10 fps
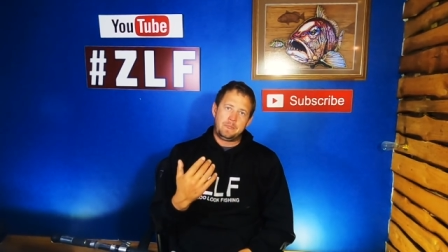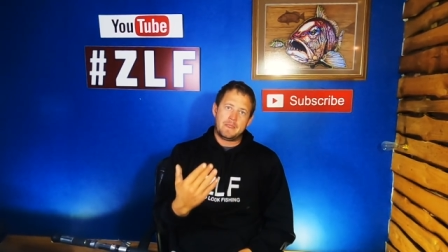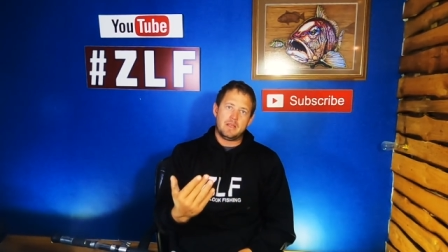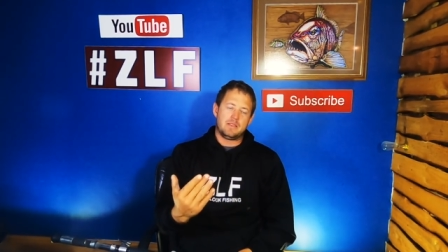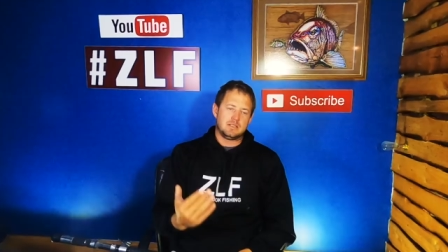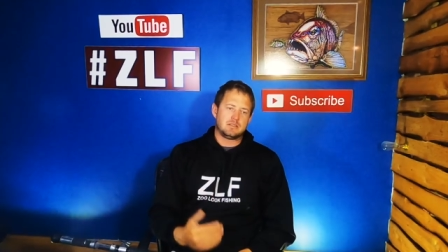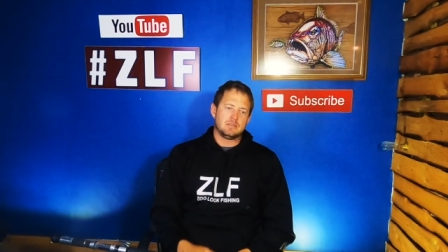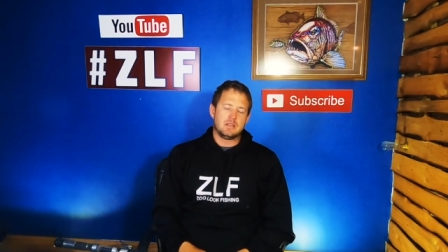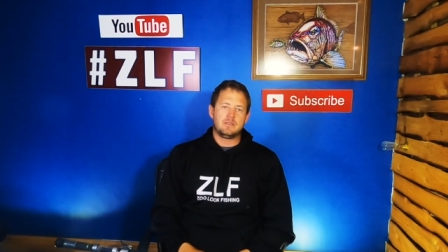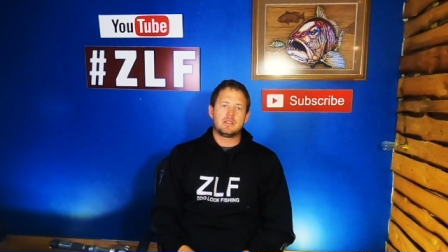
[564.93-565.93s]
They, they,
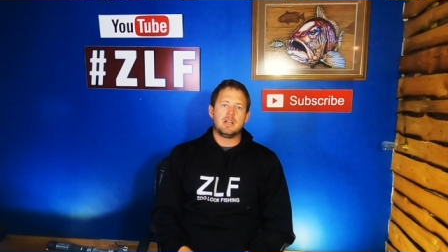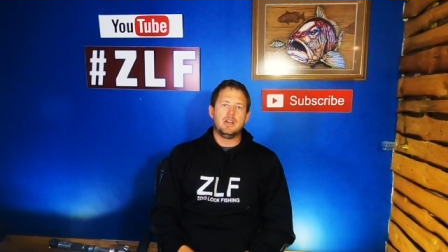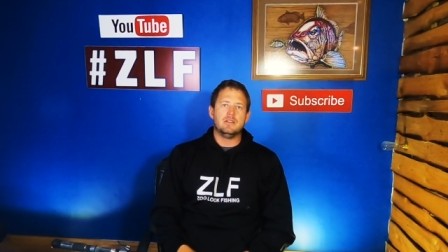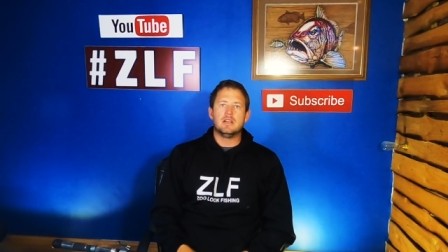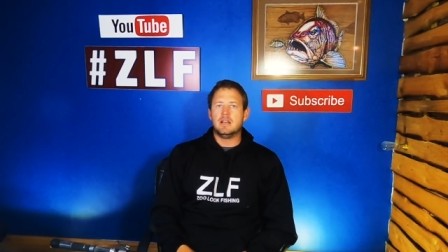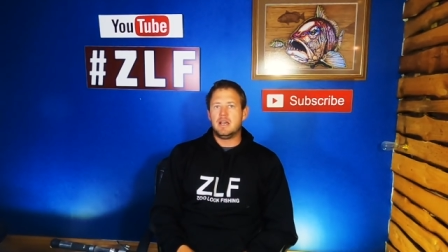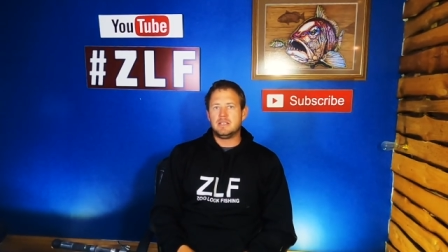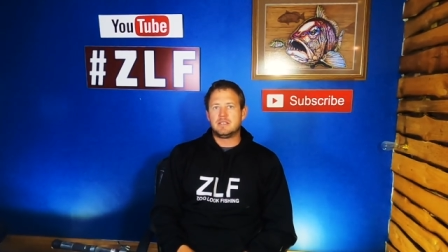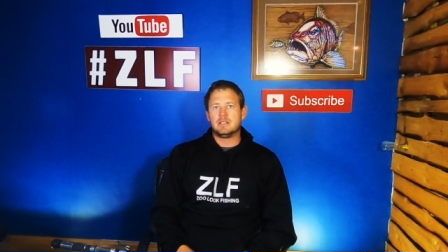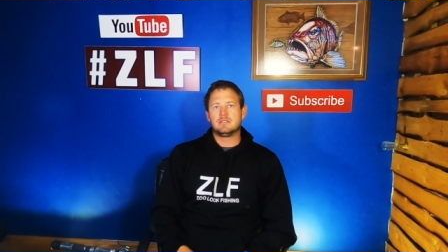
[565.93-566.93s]
they throw
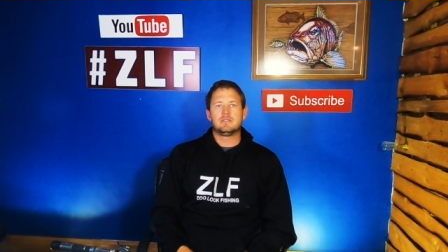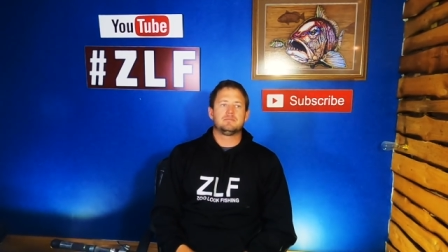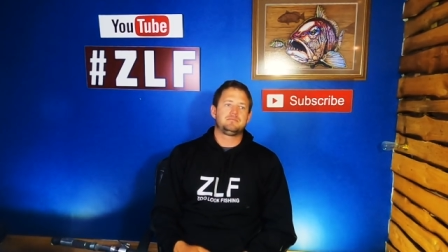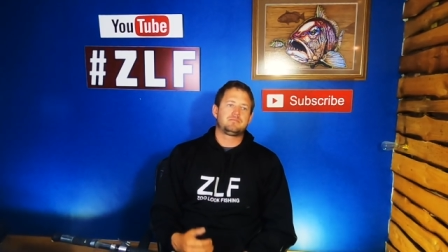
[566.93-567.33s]
8 ounce